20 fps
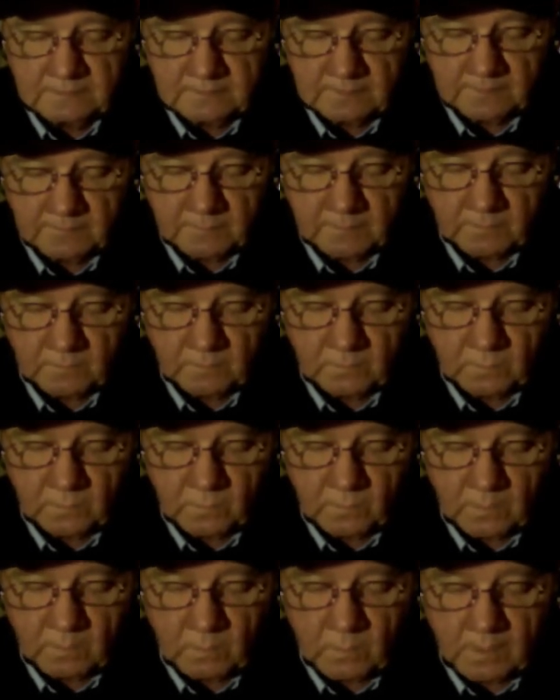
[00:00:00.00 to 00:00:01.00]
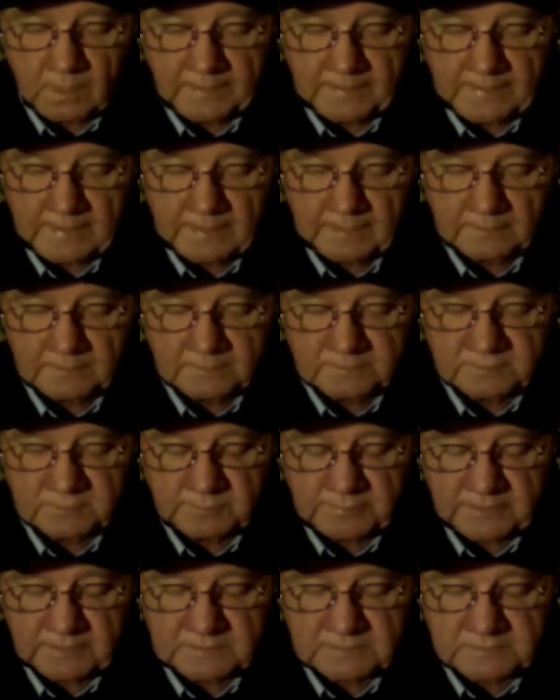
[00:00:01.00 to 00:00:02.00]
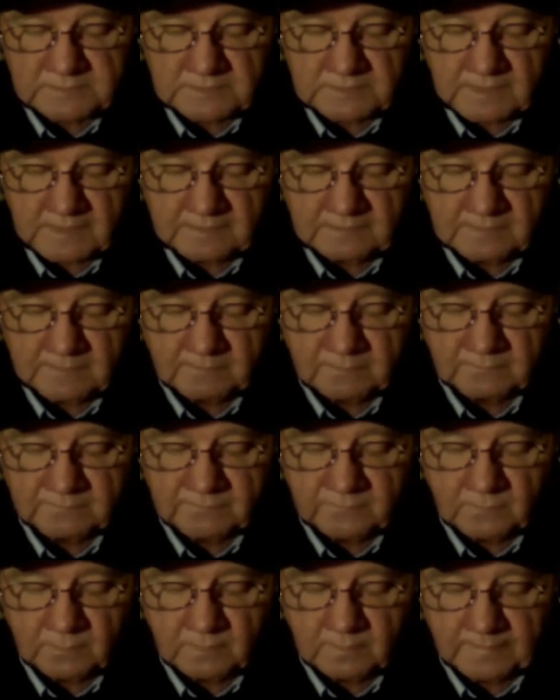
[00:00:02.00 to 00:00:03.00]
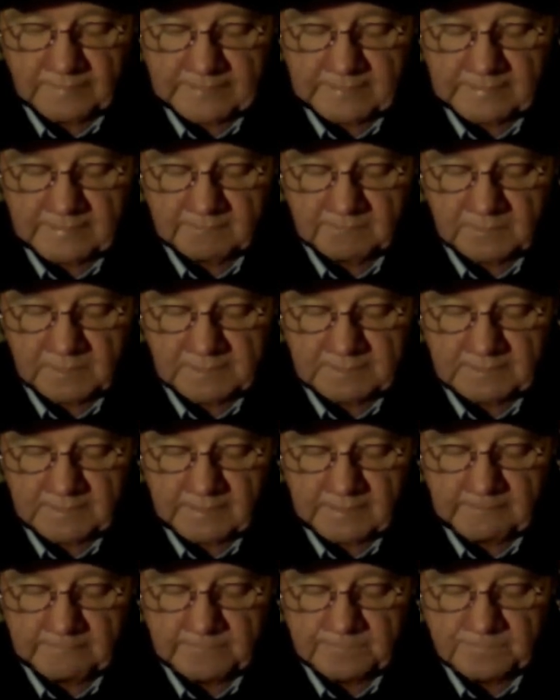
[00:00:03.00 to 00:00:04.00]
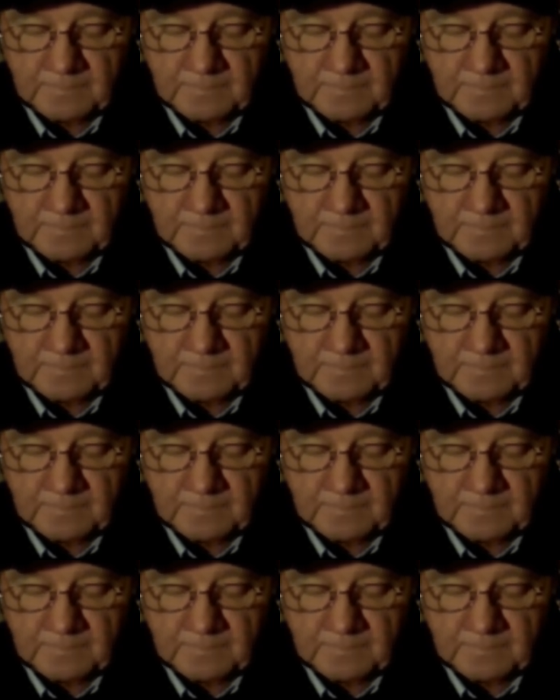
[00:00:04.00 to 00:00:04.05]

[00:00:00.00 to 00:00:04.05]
number one, Hell's Pixie, and number four late on Monday.